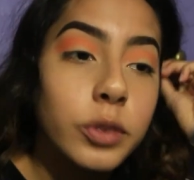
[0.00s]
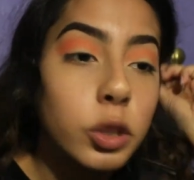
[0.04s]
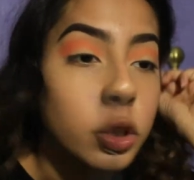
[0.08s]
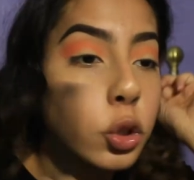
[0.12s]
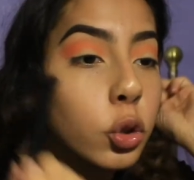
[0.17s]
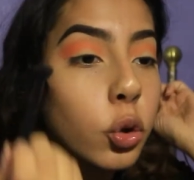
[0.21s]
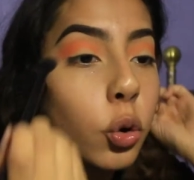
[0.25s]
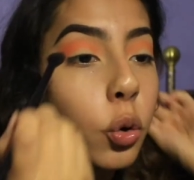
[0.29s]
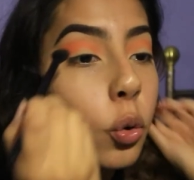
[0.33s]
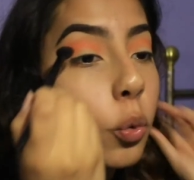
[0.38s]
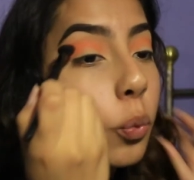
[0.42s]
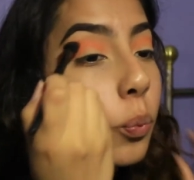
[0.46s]

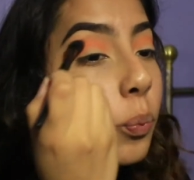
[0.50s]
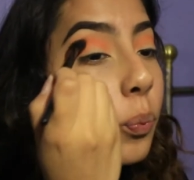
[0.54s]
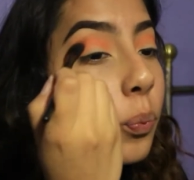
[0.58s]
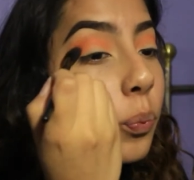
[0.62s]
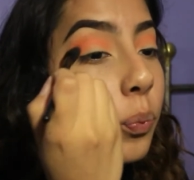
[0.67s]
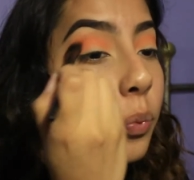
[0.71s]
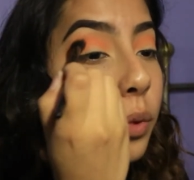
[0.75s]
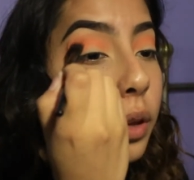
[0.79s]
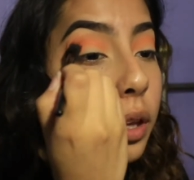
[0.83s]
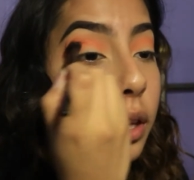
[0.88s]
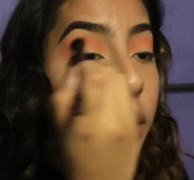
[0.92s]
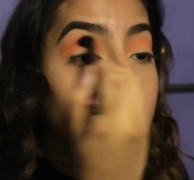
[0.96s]
So,
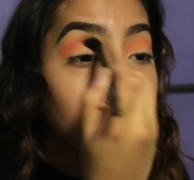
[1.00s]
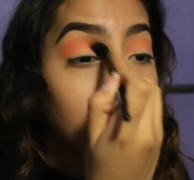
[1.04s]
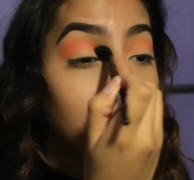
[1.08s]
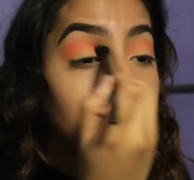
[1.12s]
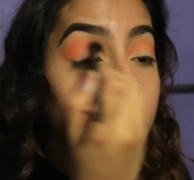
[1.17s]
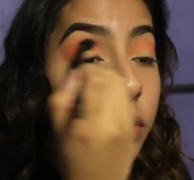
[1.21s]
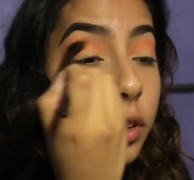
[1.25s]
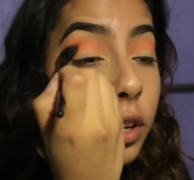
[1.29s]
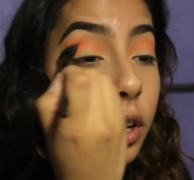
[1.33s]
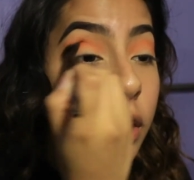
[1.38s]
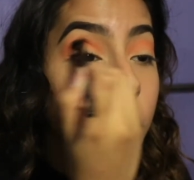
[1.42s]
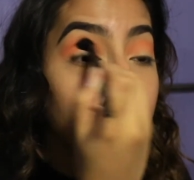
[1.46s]

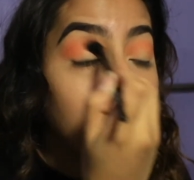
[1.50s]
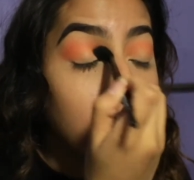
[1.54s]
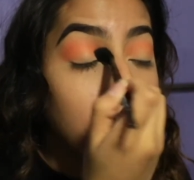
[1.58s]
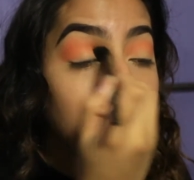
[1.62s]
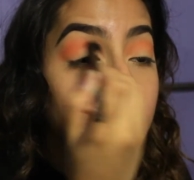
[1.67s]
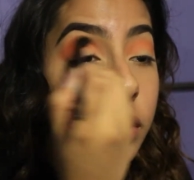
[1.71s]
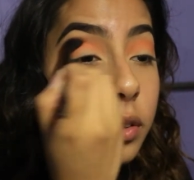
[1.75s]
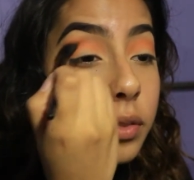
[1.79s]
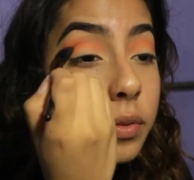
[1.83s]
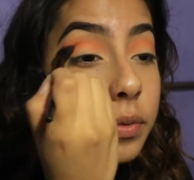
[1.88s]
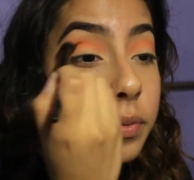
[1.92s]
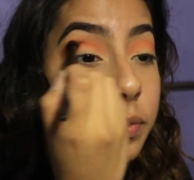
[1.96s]

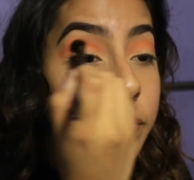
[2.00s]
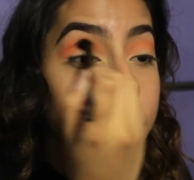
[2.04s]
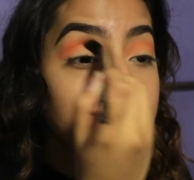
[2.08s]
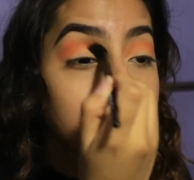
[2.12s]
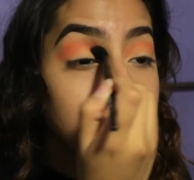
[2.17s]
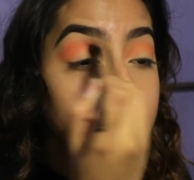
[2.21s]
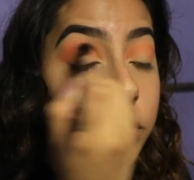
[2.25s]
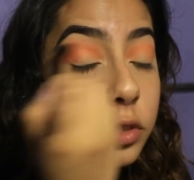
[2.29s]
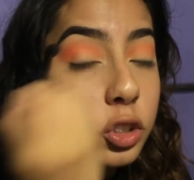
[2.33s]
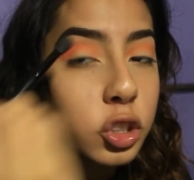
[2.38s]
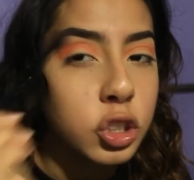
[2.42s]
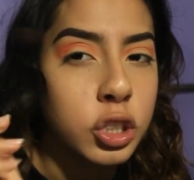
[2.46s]
yeah.
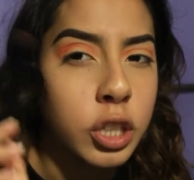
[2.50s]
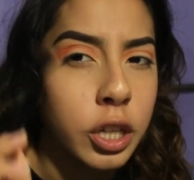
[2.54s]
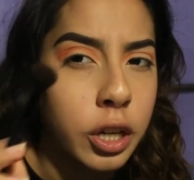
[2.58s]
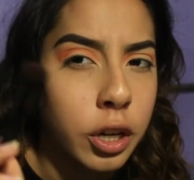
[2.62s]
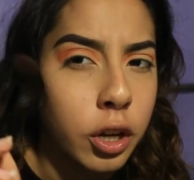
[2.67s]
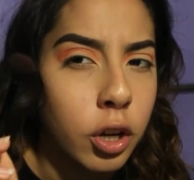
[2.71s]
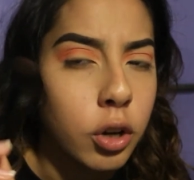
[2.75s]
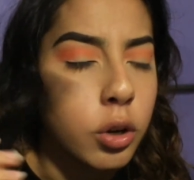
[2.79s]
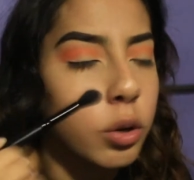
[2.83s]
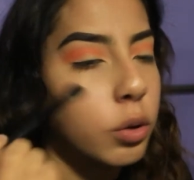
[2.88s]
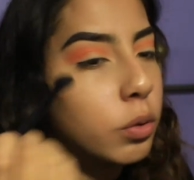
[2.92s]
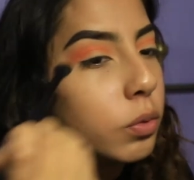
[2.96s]
Just like
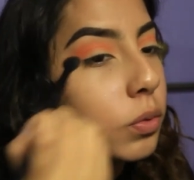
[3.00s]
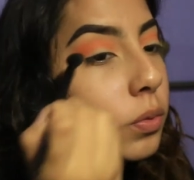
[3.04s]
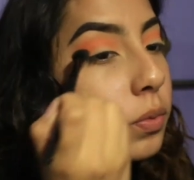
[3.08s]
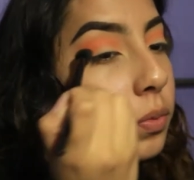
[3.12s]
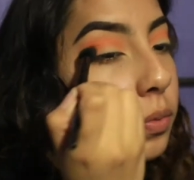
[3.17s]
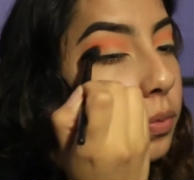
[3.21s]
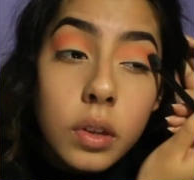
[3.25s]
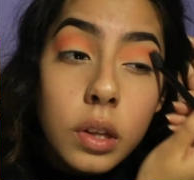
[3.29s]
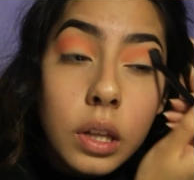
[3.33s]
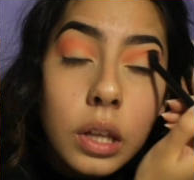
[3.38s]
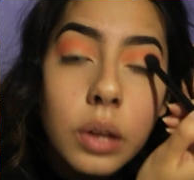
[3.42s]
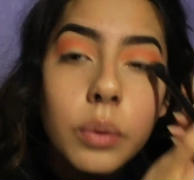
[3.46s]
that.
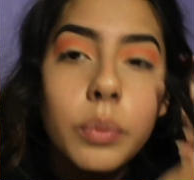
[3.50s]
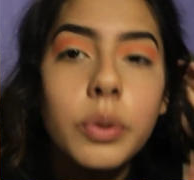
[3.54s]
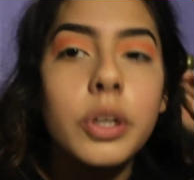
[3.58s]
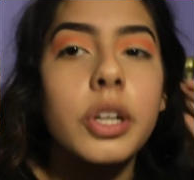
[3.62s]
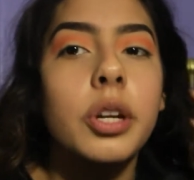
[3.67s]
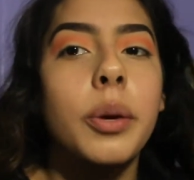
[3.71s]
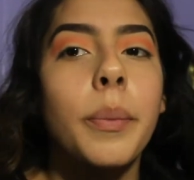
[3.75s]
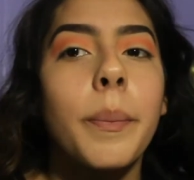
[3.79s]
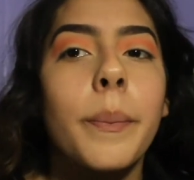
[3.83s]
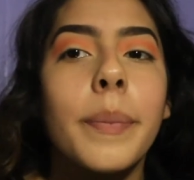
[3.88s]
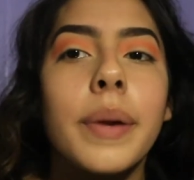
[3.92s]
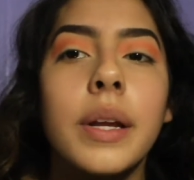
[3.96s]
Then we're
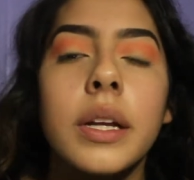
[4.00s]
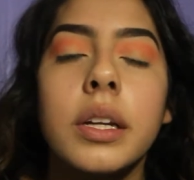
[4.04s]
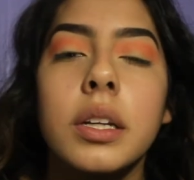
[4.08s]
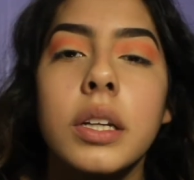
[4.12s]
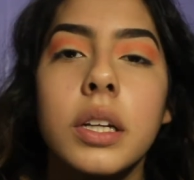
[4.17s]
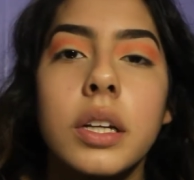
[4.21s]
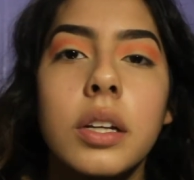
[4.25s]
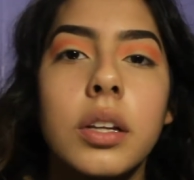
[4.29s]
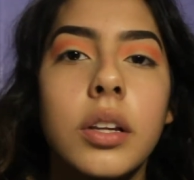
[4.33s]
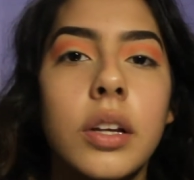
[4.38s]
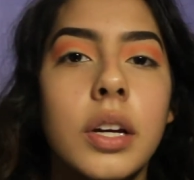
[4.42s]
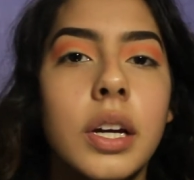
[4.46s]
done
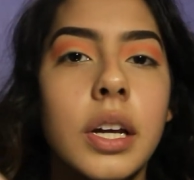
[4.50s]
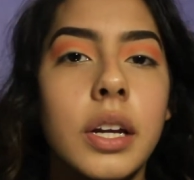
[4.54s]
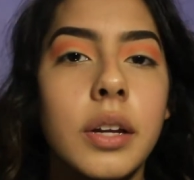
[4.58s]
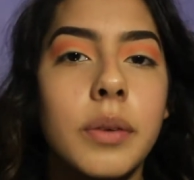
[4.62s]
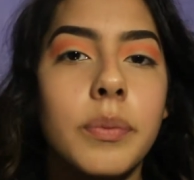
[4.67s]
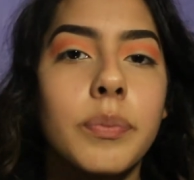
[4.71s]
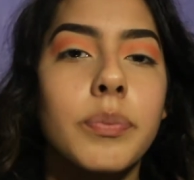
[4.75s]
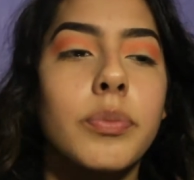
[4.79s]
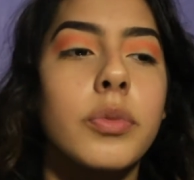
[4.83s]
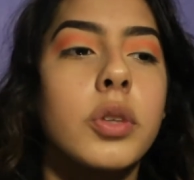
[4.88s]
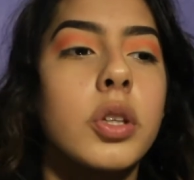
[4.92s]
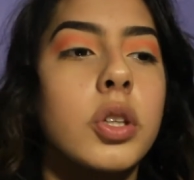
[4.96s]
blending. Look at
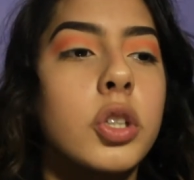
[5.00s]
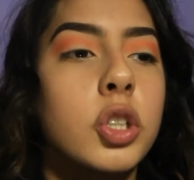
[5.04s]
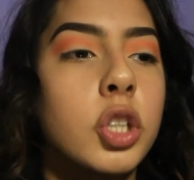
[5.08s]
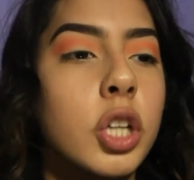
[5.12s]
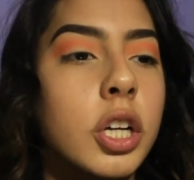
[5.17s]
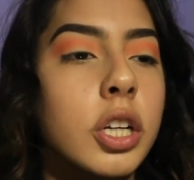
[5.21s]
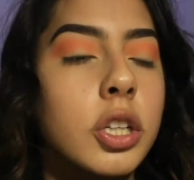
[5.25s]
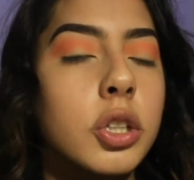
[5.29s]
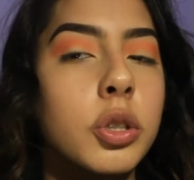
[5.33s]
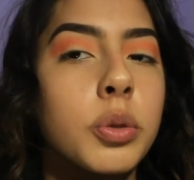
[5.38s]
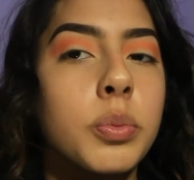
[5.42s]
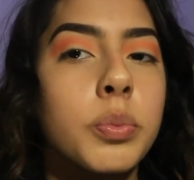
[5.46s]
it.
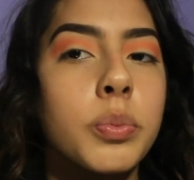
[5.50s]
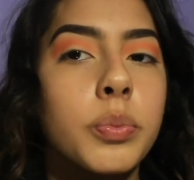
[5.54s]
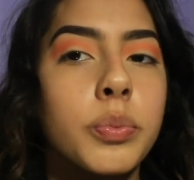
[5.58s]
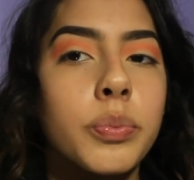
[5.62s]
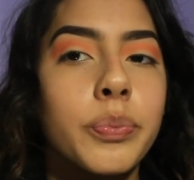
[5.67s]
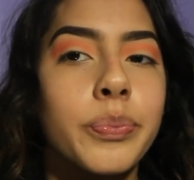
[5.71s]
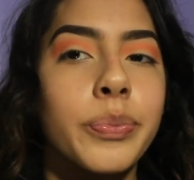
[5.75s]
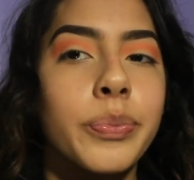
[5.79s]
Should I zoom?